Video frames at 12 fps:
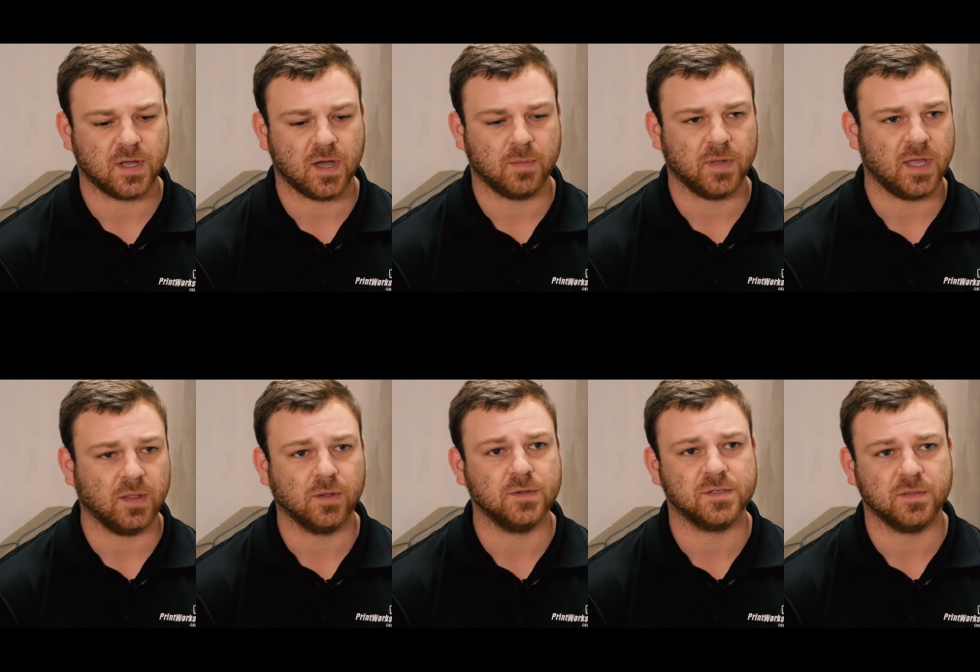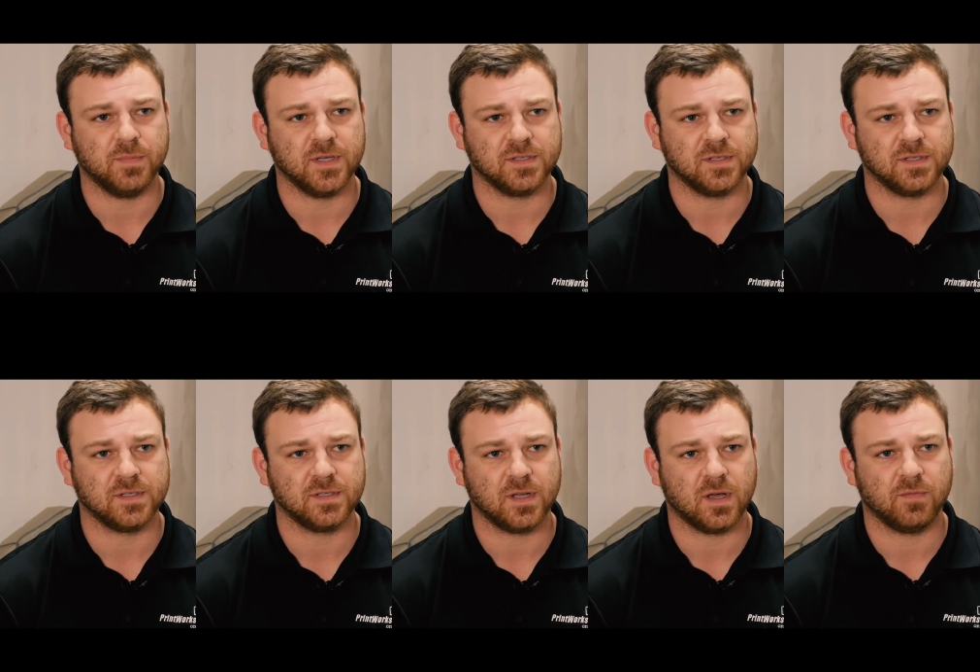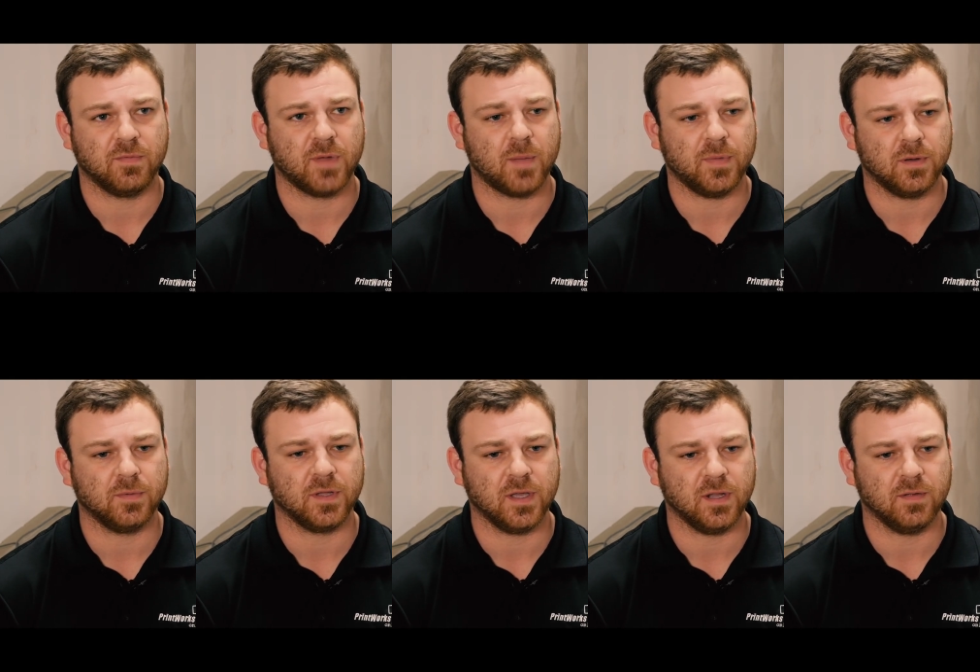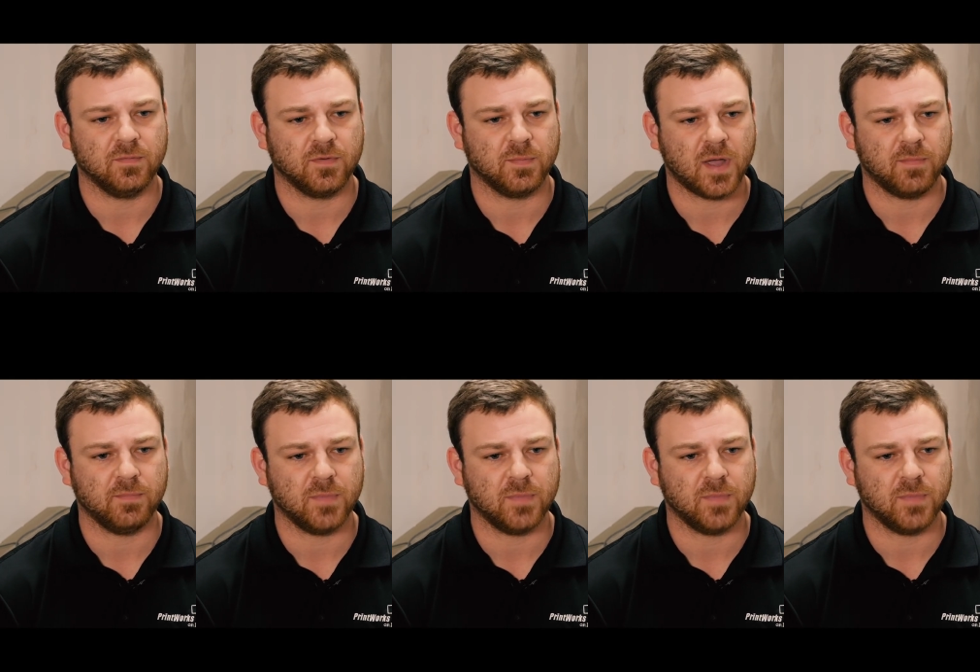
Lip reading: and losing the business from not being able to get it from having